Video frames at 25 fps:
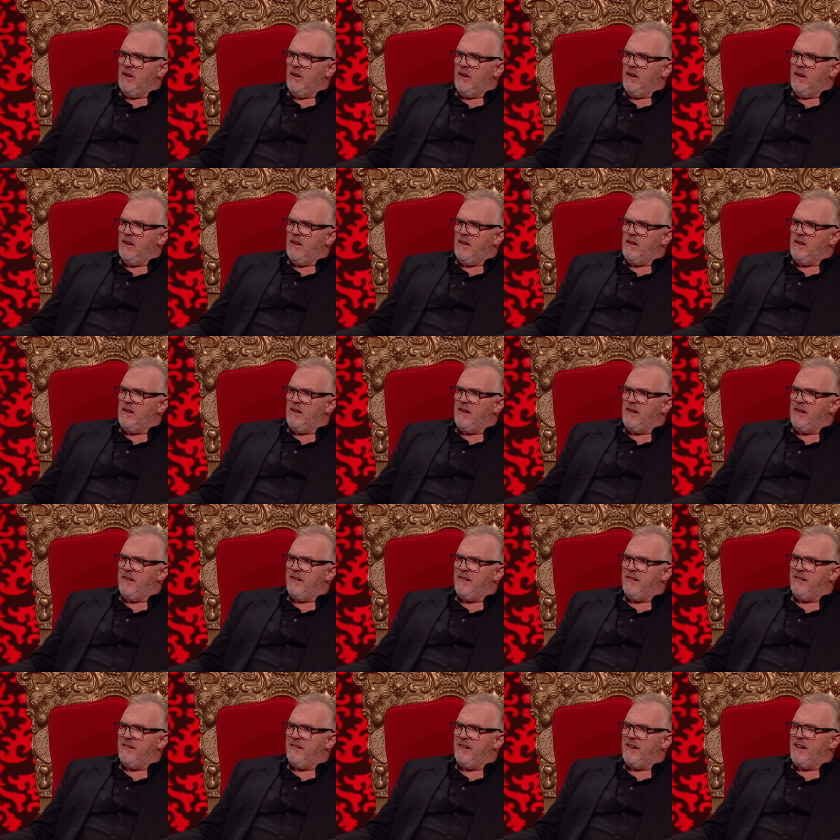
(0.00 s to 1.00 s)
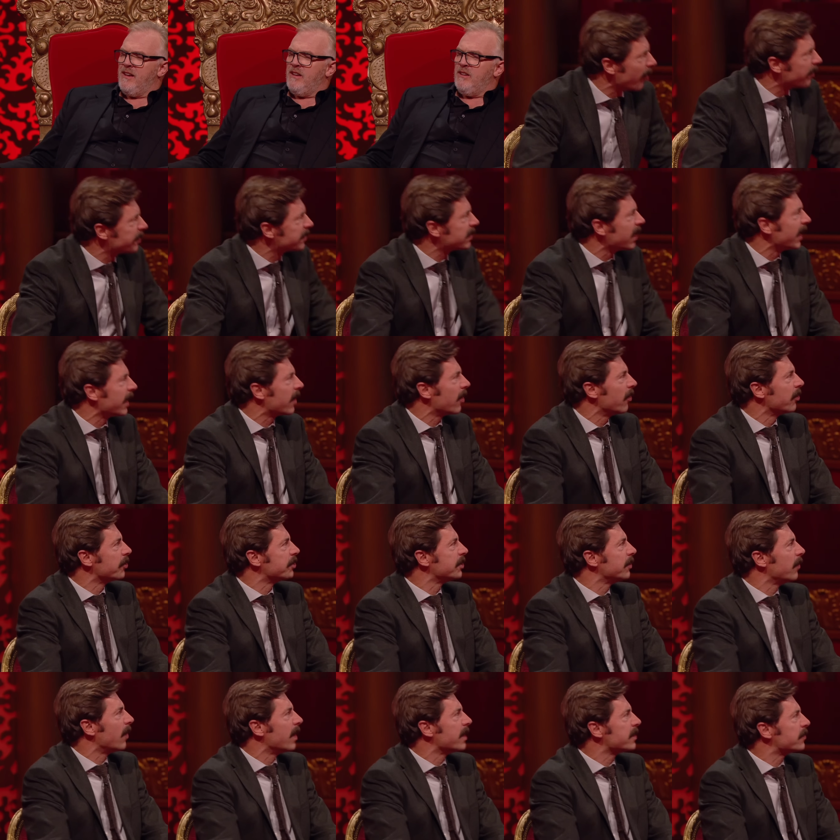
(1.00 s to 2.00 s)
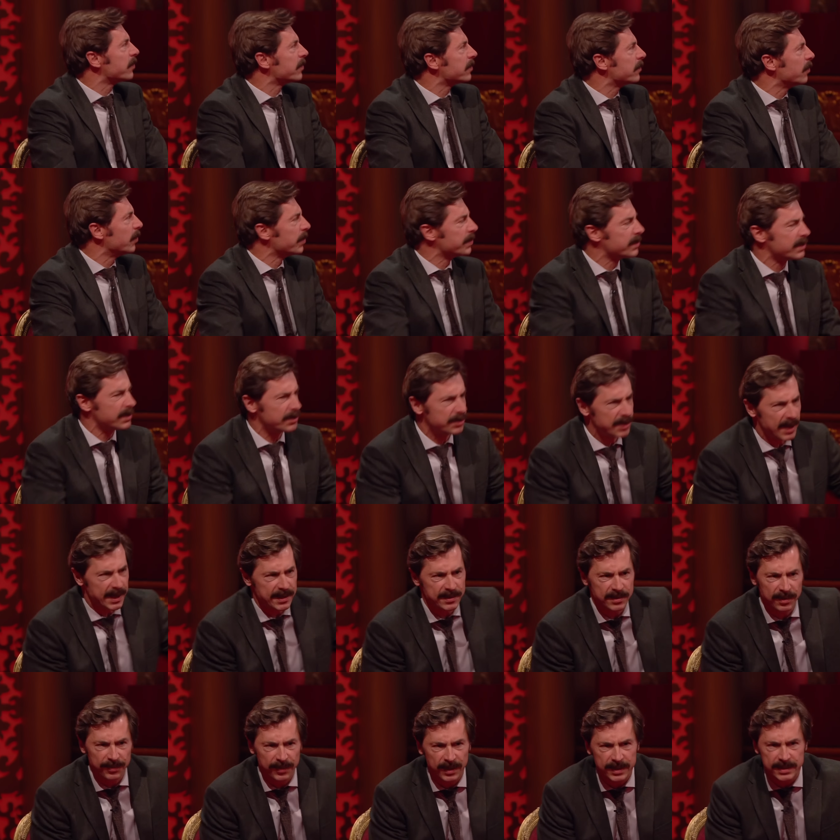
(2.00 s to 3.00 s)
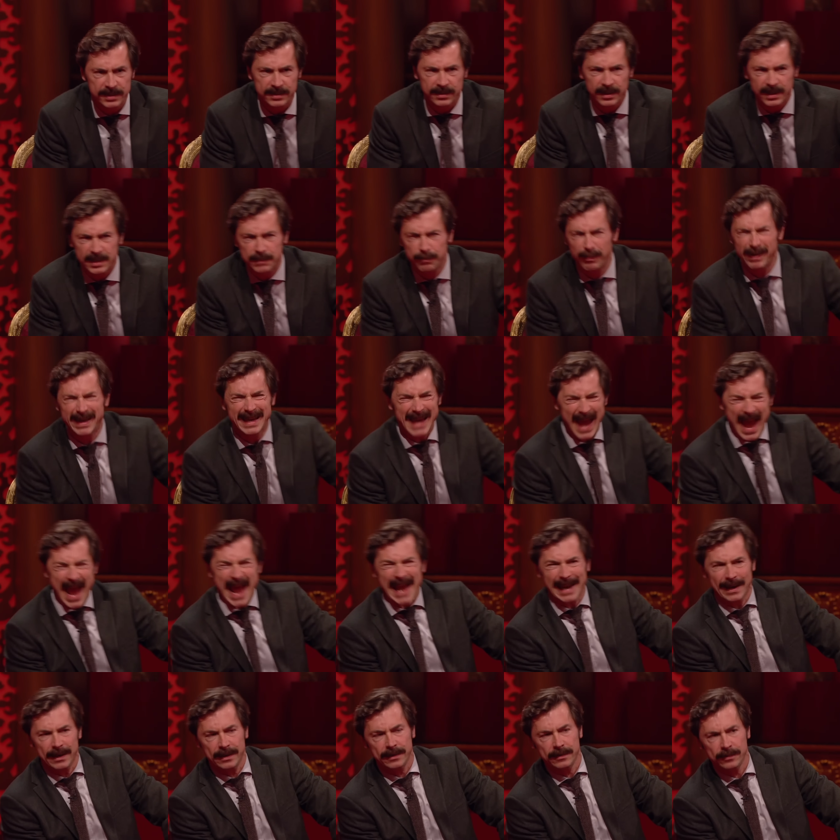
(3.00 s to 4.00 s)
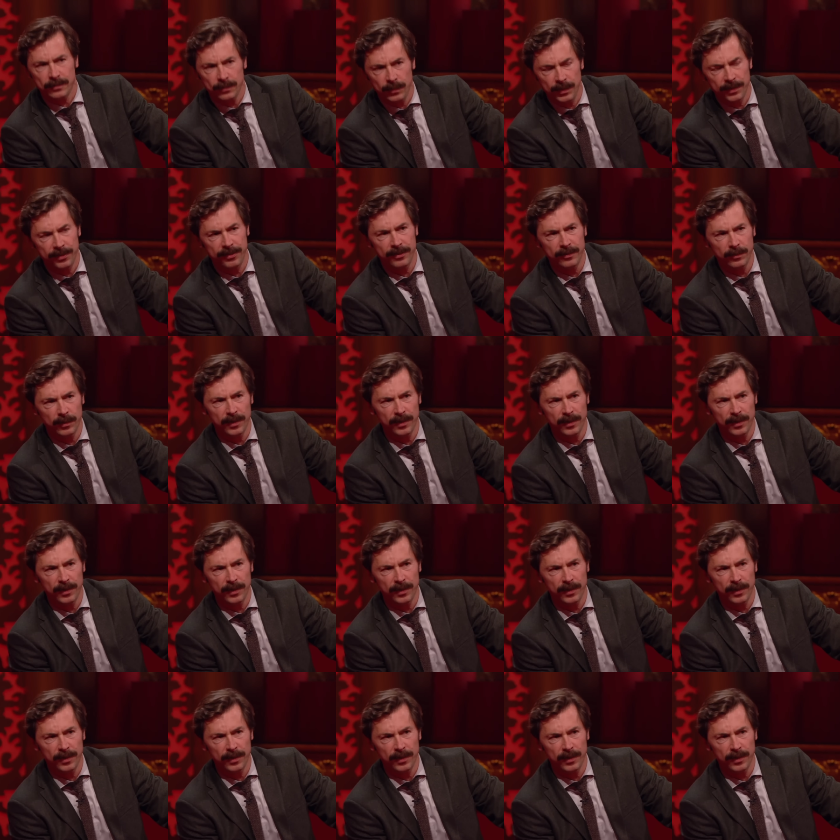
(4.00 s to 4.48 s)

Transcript: fixation. Pop psychology-wise would, would suggest that this, this began with,